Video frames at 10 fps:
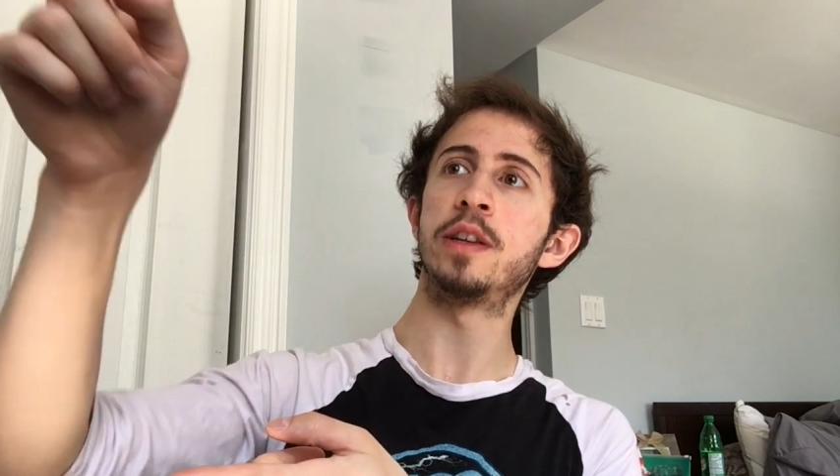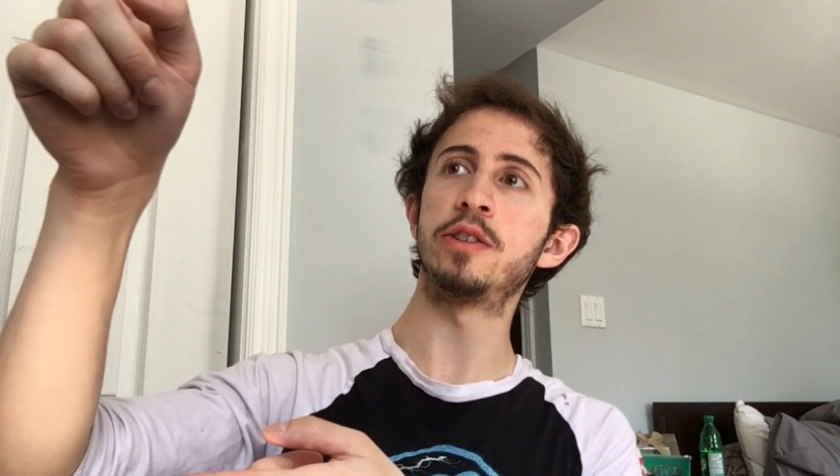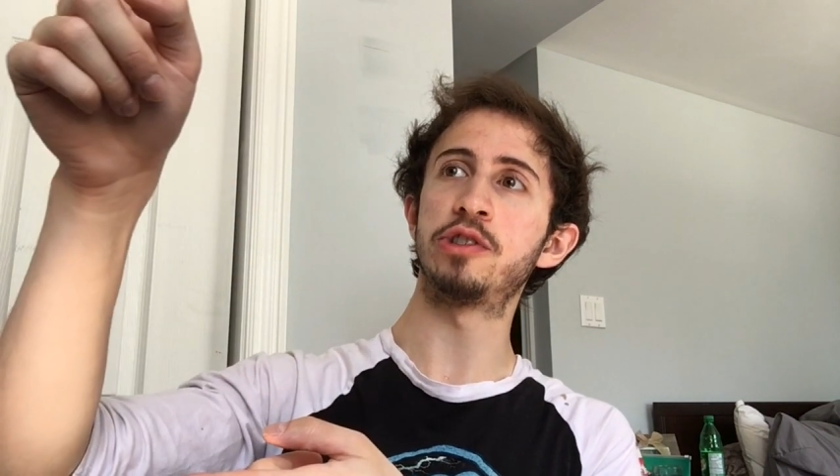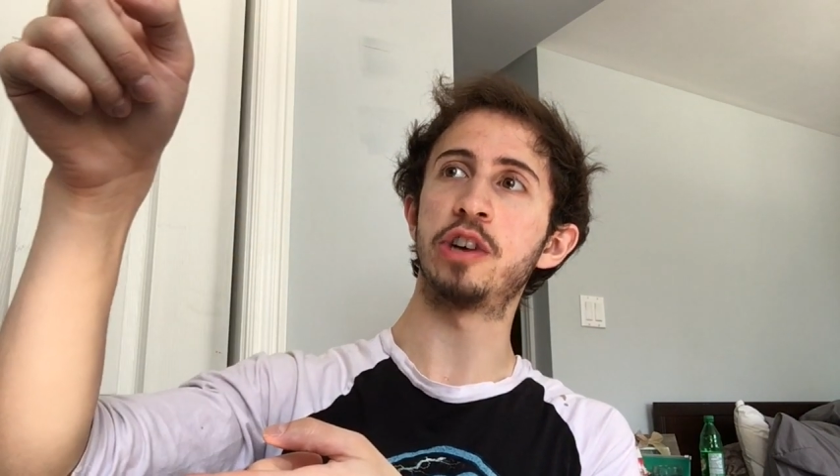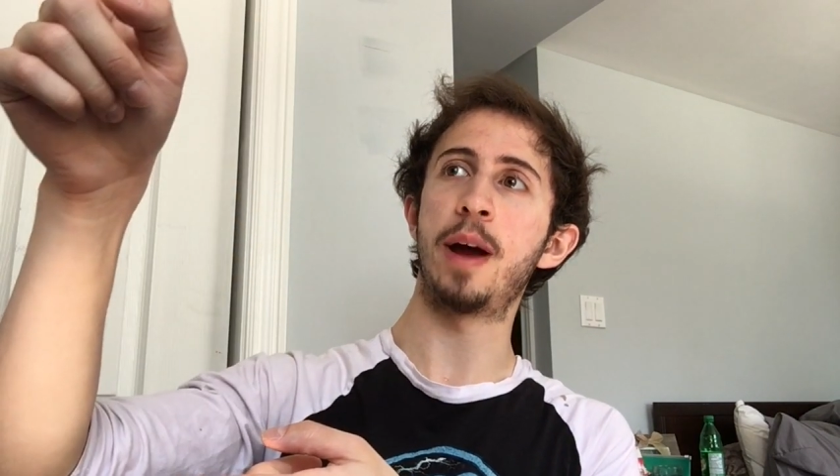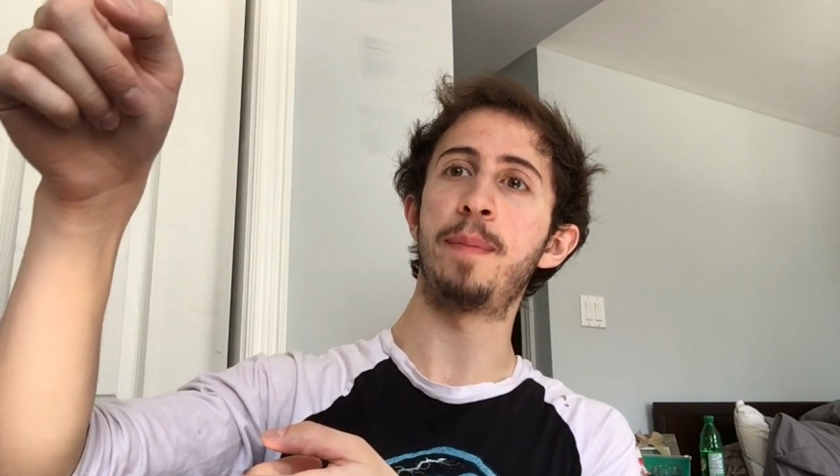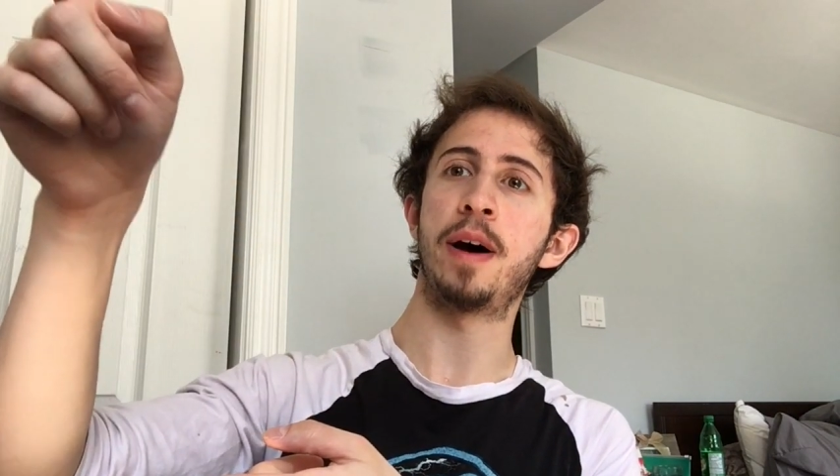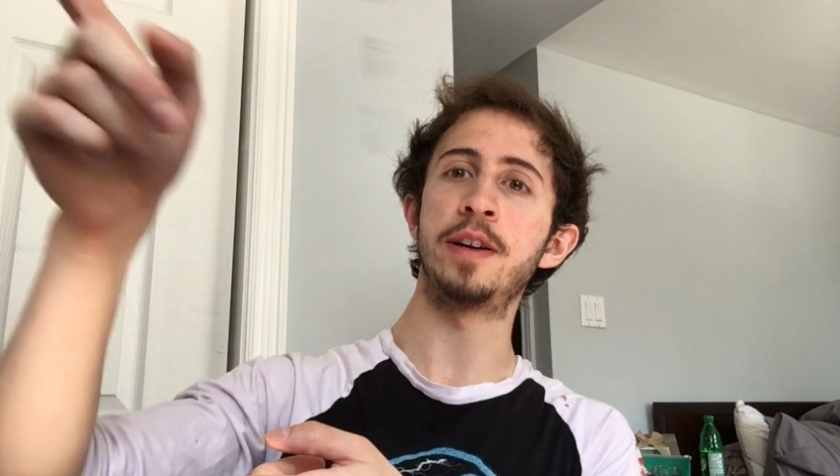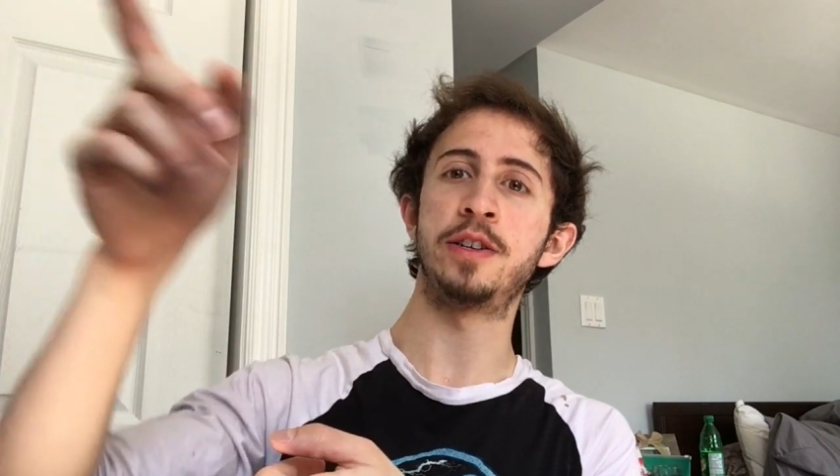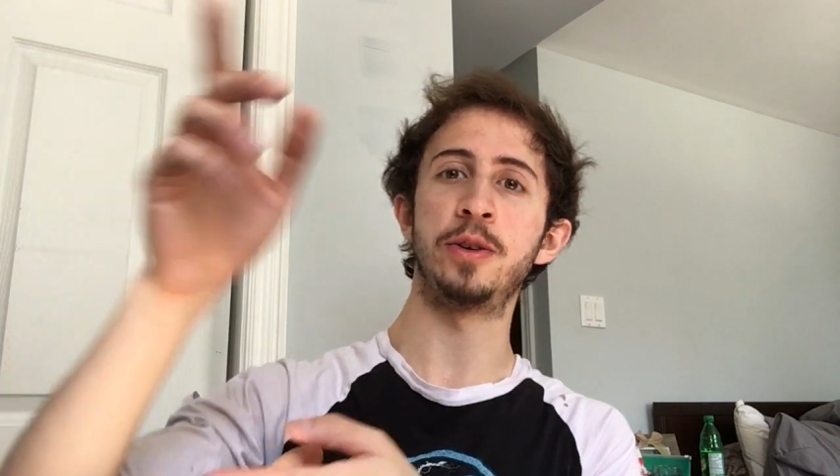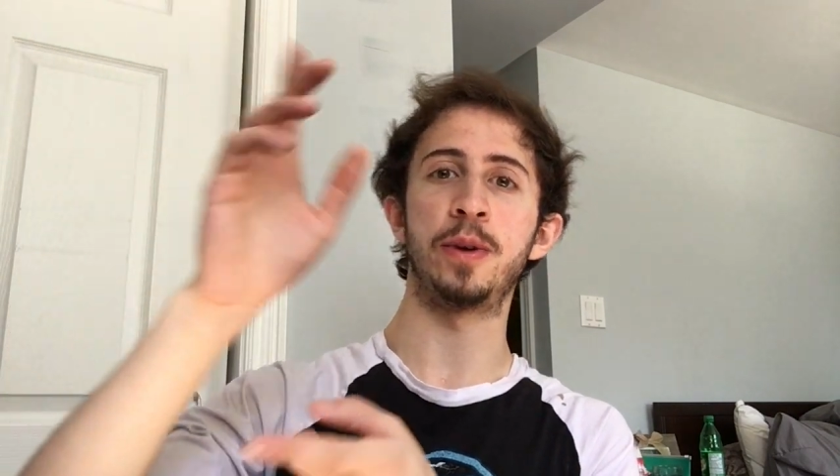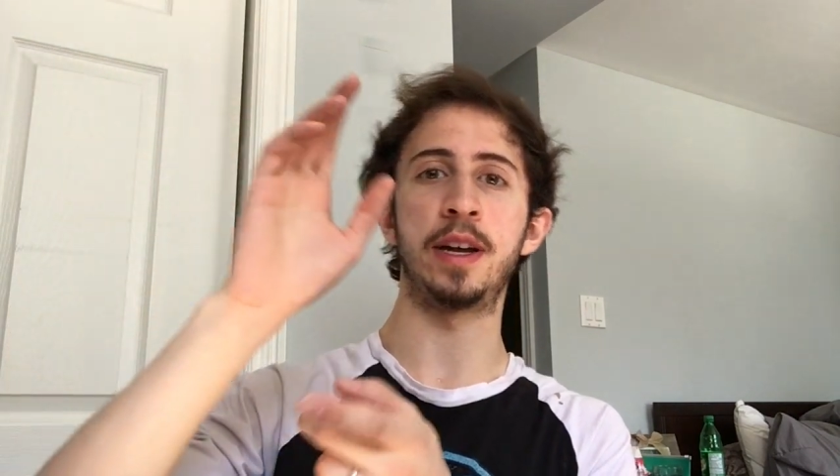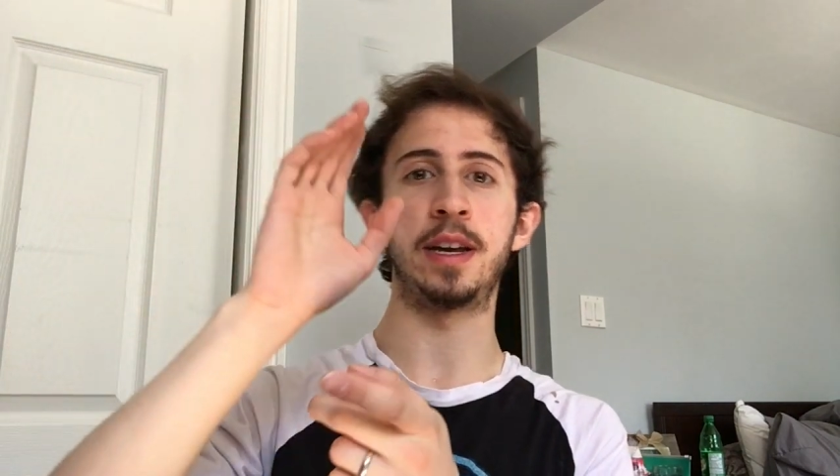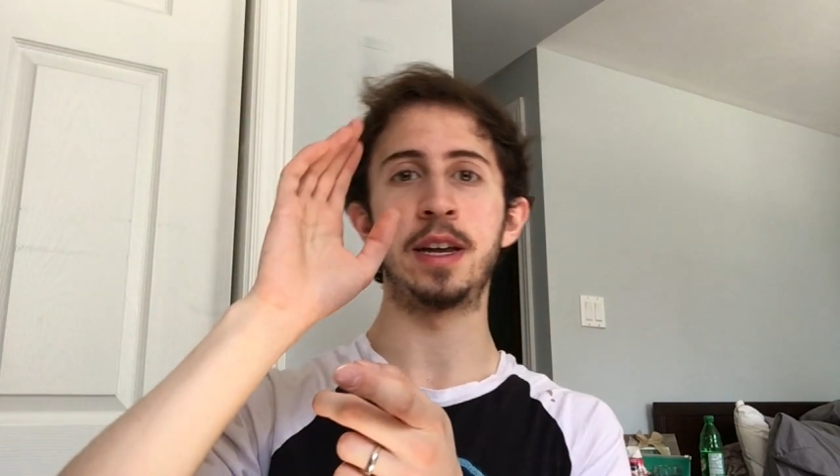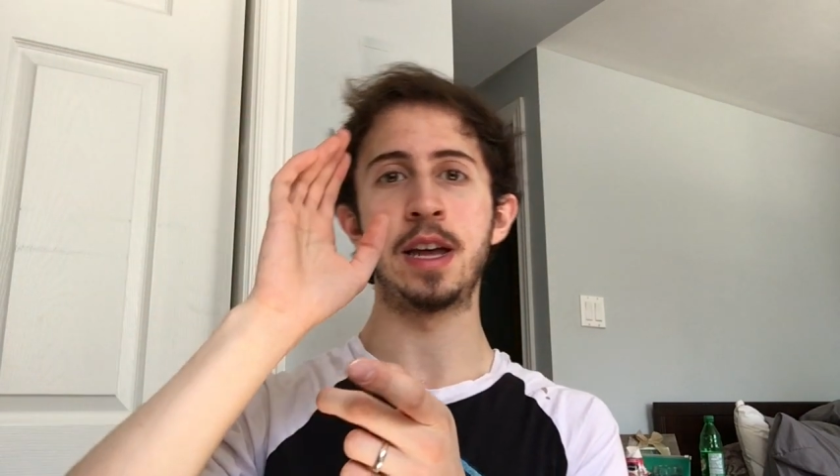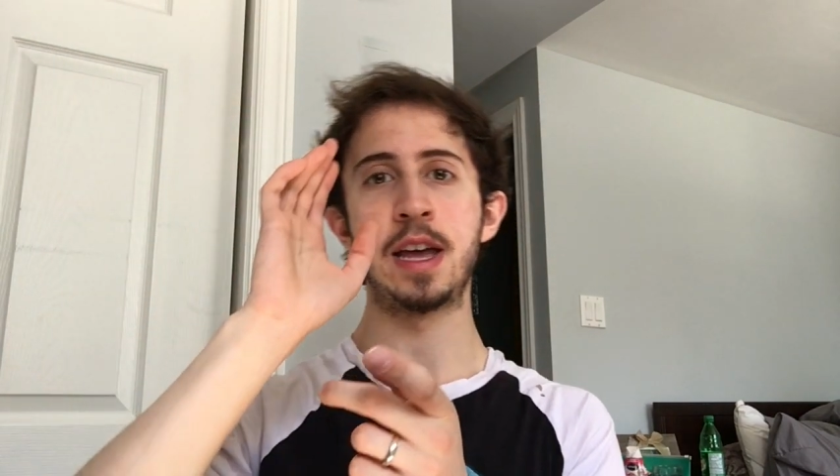little tripod to it,